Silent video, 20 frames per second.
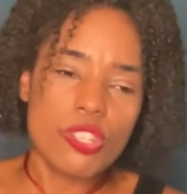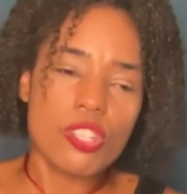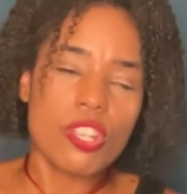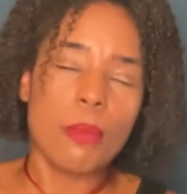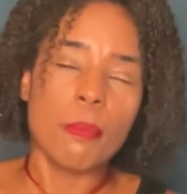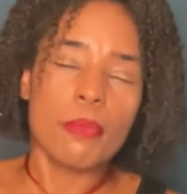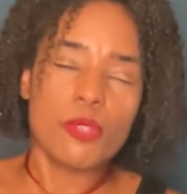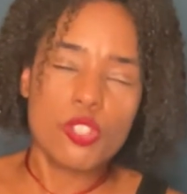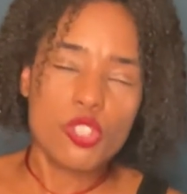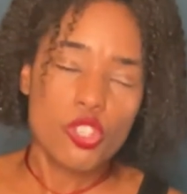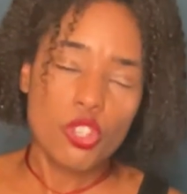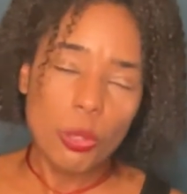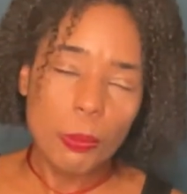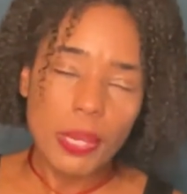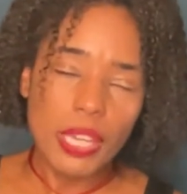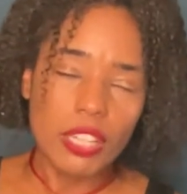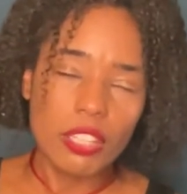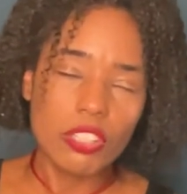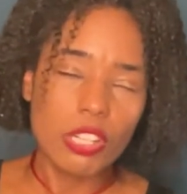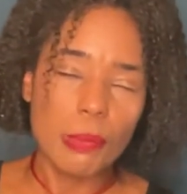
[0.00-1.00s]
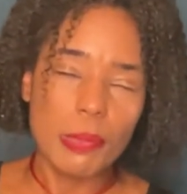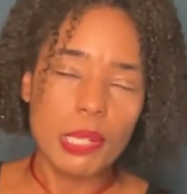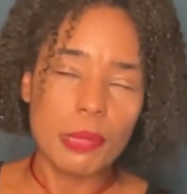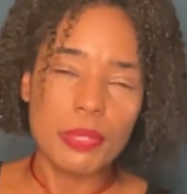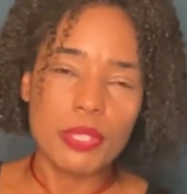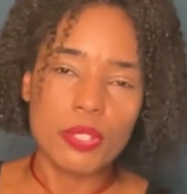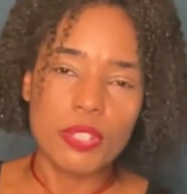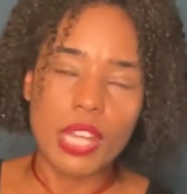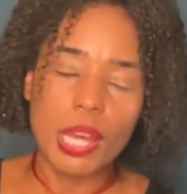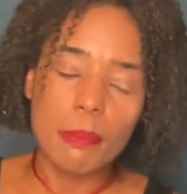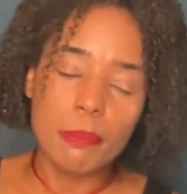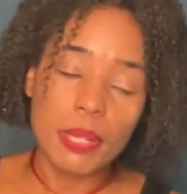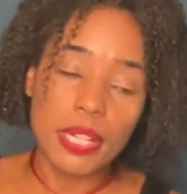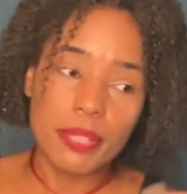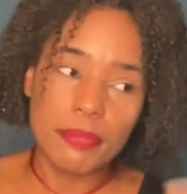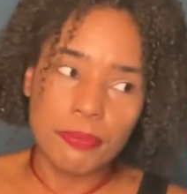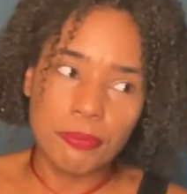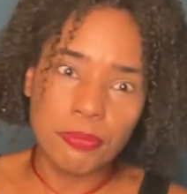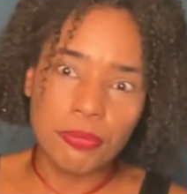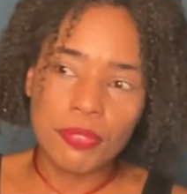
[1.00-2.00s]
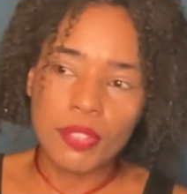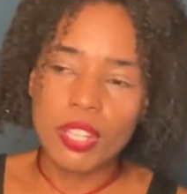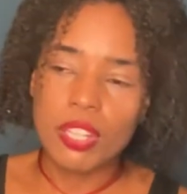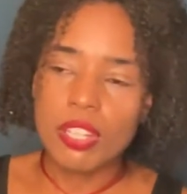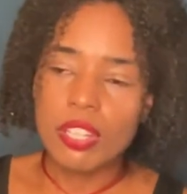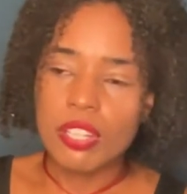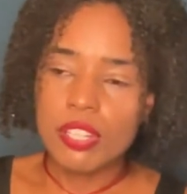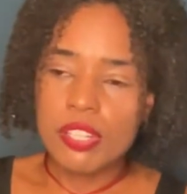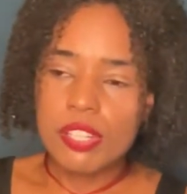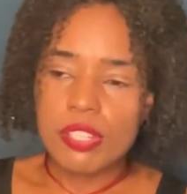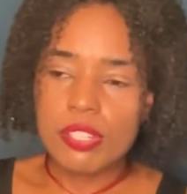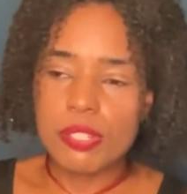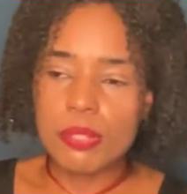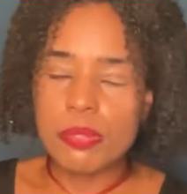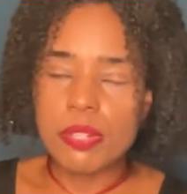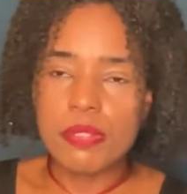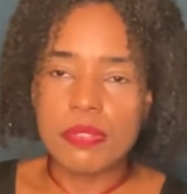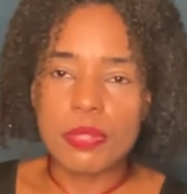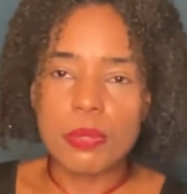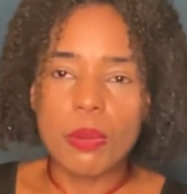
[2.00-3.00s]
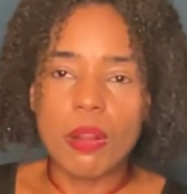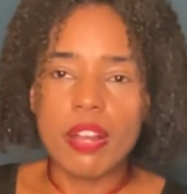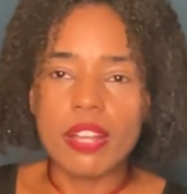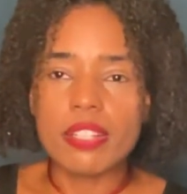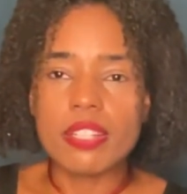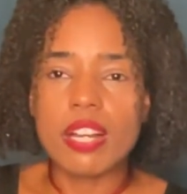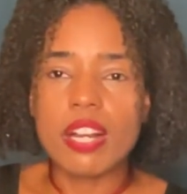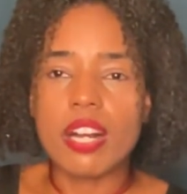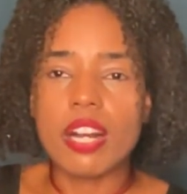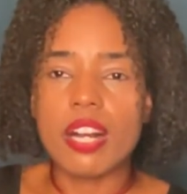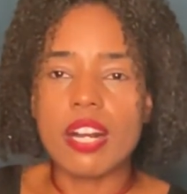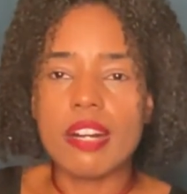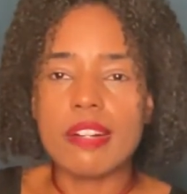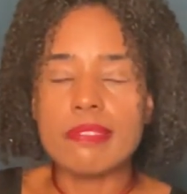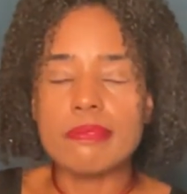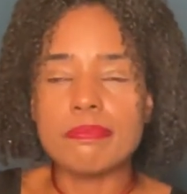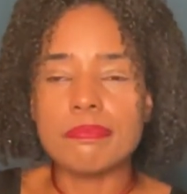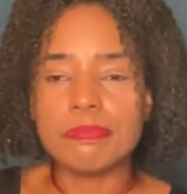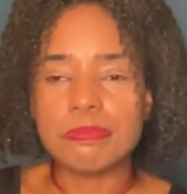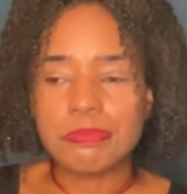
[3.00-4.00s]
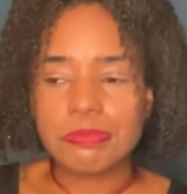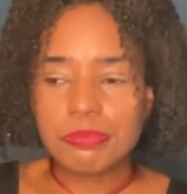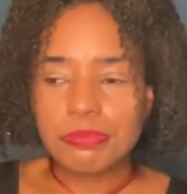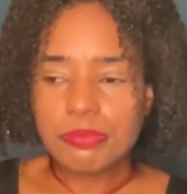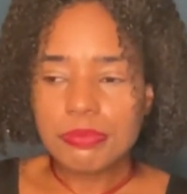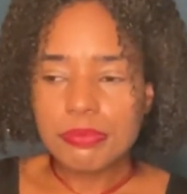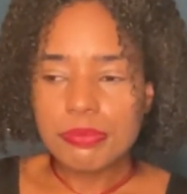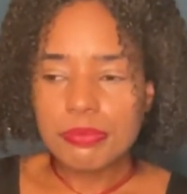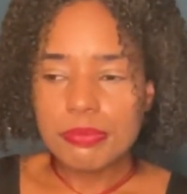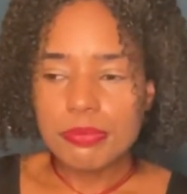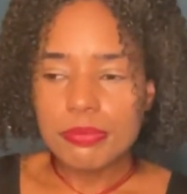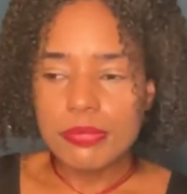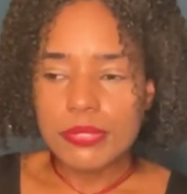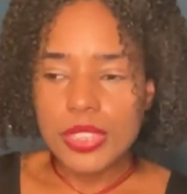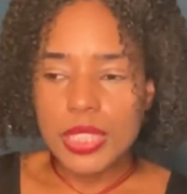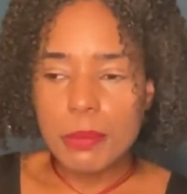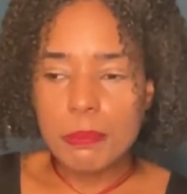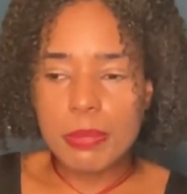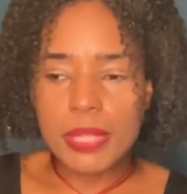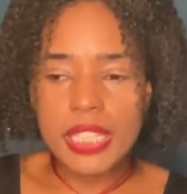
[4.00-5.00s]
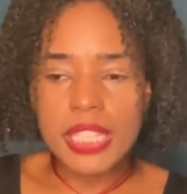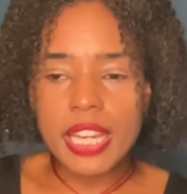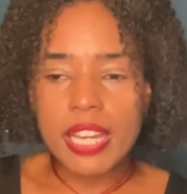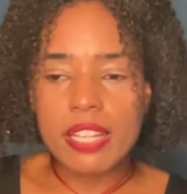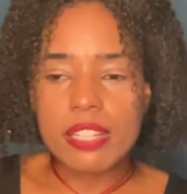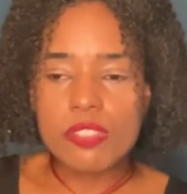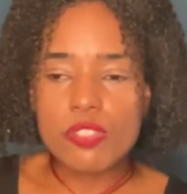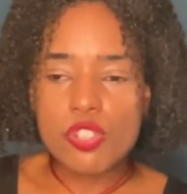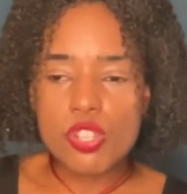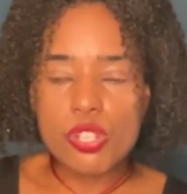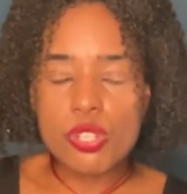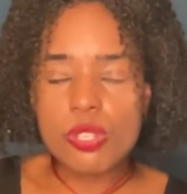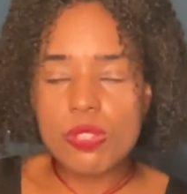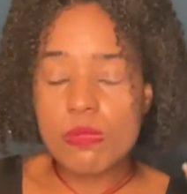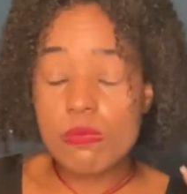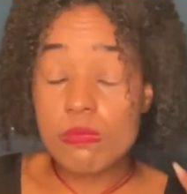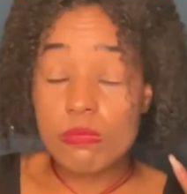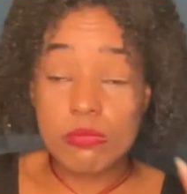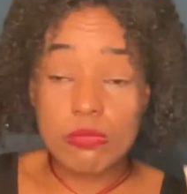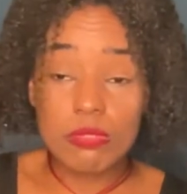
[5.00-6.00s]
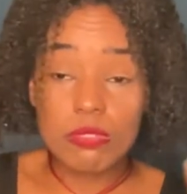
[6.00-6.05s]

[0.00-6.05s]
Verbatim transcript: I'm assuming nobody would do that, but do whatever you want. Um, but yeah, just